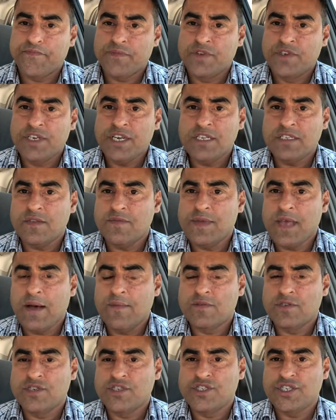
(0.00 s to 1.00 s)
just to be
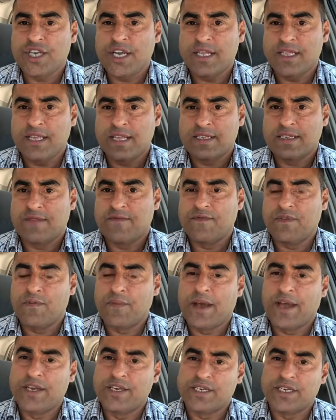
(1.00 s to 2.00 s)
able to share this
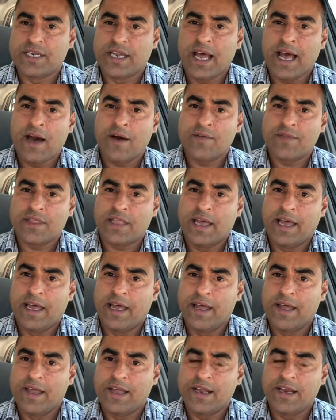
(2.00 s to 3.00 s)
information out
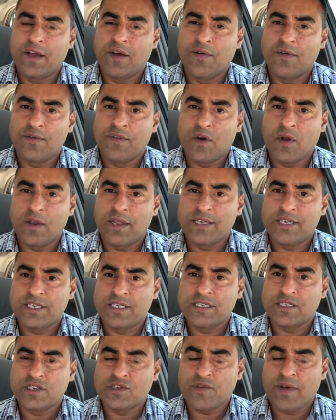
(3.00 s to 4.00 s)
there. You know, knowledge
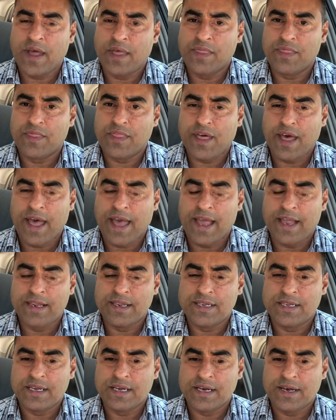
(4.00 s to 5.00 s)
is strength,
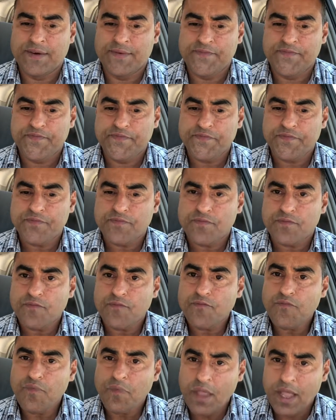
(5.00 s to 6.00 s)
and
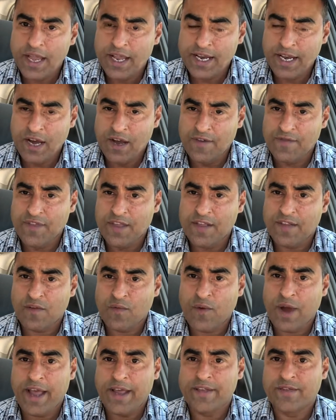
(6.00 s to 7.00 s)
you know, if there's a
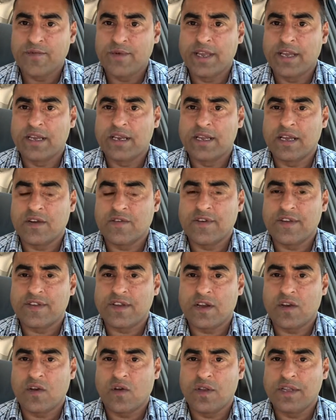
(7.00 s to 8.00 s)
ways we can increase
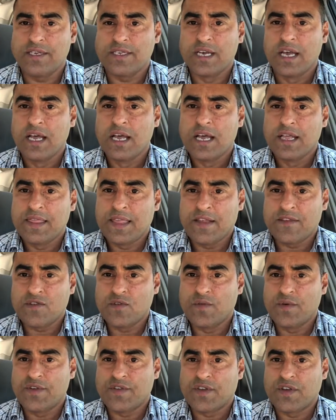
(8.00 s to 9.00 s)
our knowledge, that's
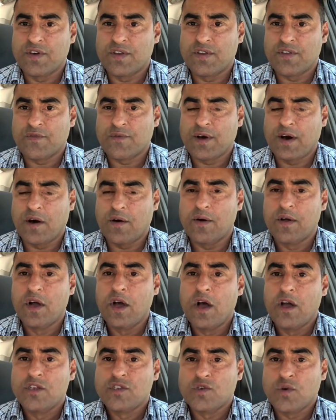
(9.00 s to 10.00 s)
always good as well.
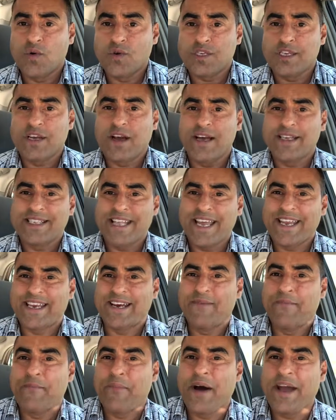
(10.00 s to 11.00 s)
Talk to you guys
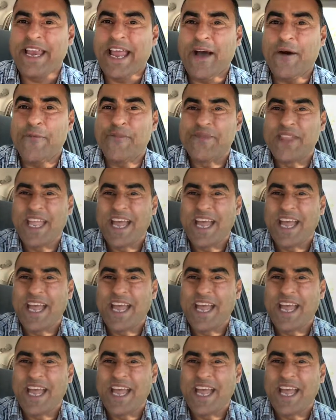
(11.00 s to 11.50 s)
later. Bye now.